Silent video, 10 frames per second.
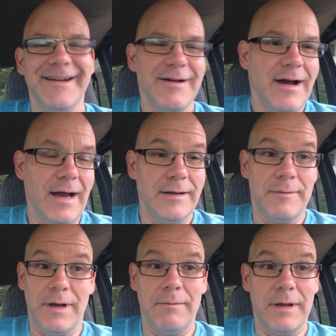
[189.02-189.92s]
you know, I
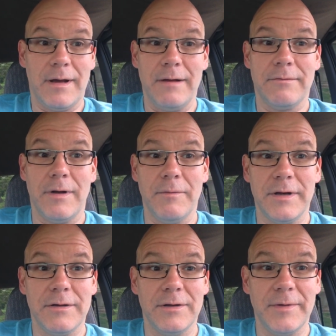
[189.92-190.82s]
I'm like I thought he
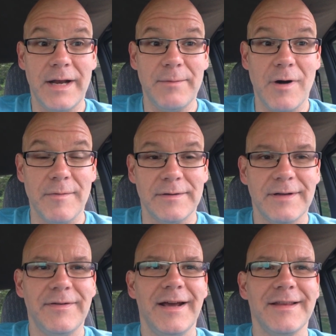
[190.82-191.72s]
would have killed him at any moment
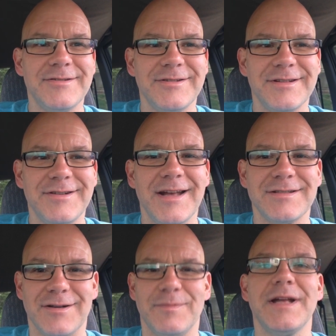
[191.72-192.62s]
if he had the, ch- the
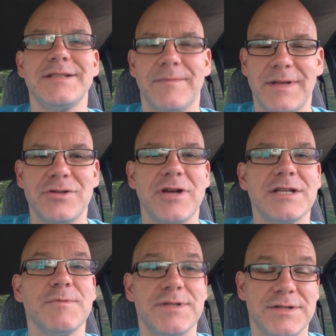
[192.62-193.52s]
chance to. But that's something that
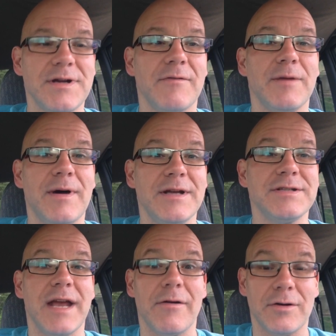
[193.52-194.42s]
Jason was discovering about
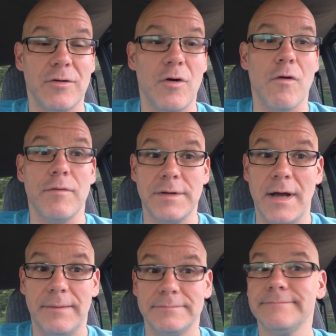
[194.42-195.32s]
his character over
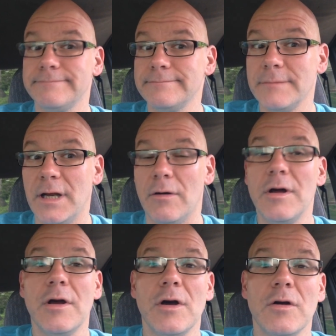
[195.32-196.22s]
time. You know,
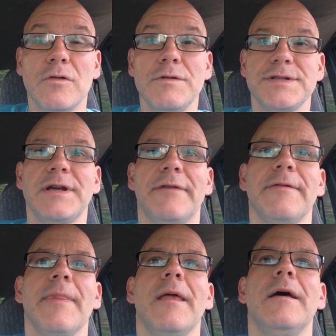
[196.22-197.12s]
cool
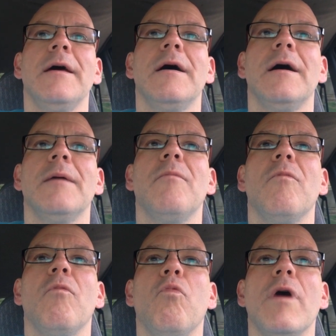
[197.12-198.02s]
stuff. Um,
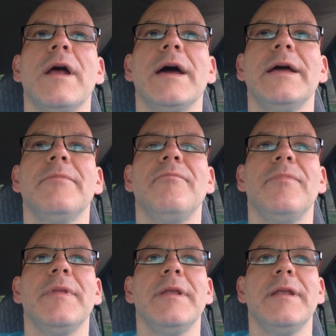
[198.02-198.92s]
what I
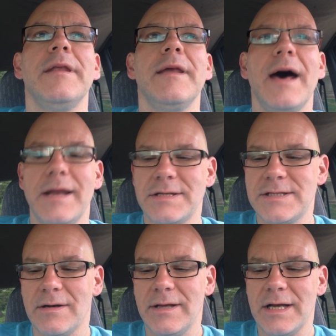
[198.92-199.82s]
am not
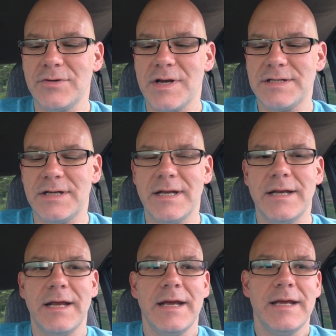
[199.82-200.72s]
necessarily interested
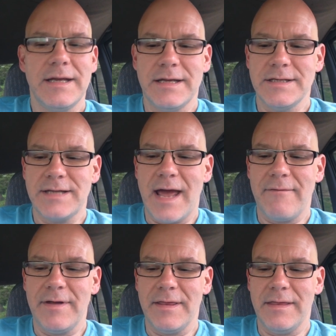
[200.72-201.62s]
in is
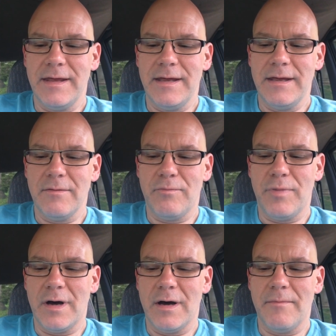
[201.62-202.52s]
having the
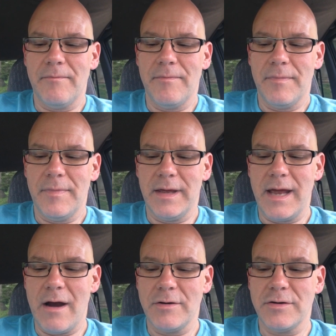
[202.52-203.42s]
um, the
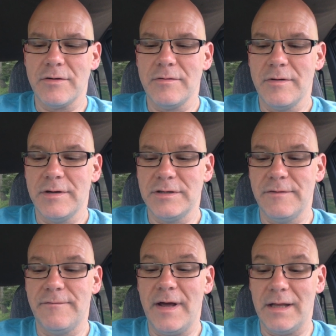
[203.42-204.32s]
character
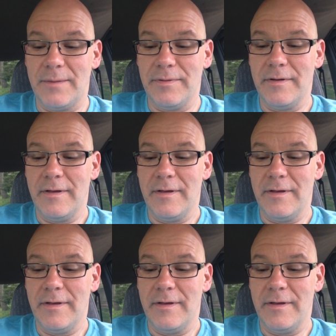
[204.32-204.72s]
develop